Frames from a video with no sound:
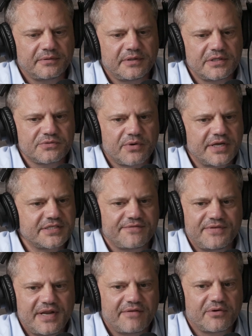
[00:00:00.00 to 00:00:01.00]
These rates
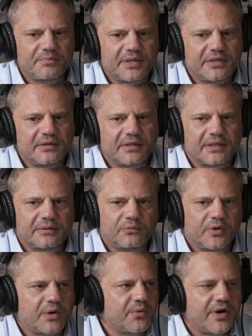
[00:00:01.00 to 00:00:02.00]
have never been at
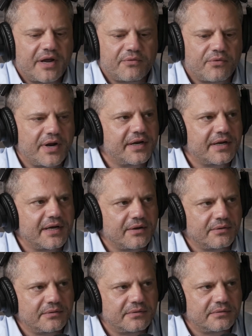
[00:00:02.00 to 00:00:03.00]
where we're at right
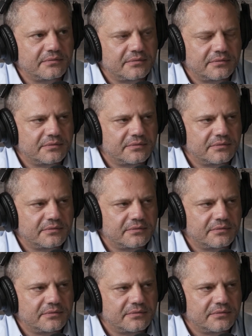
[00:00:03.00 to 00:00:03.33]
now. Yeah.